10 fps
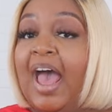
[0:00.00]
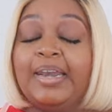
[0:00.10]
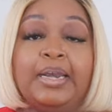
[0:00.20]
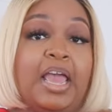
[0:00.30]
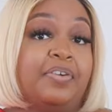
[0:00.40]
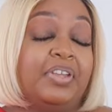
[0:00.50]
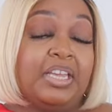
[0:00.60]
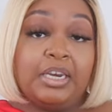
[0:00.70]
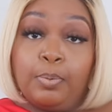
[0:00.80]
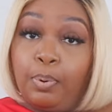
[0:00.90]
I didn't have
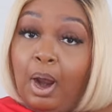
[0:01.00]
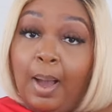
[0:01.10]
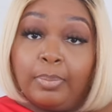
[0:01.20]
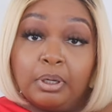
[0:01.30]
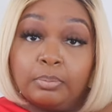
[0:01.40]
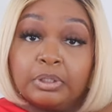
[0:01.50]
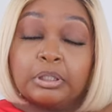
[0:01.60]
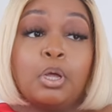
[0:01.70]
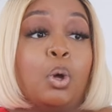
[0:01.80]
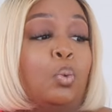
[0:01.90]
any problems
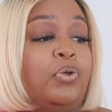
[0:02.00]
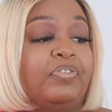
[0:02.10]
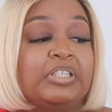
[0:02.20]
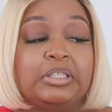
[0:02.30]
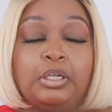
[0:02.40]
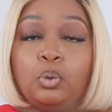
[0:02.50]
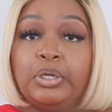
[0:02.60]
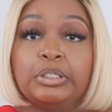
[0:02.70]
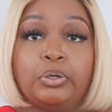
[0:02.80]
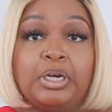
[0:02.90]
with the
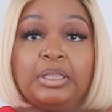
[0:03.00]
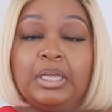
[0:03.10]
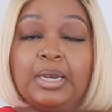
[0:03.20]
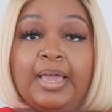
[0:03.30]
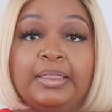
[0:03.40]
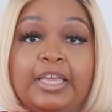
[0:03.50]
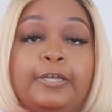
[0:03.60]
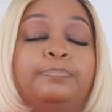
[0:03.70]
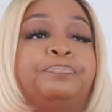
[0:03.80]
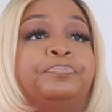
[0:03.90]
sequence or anything like that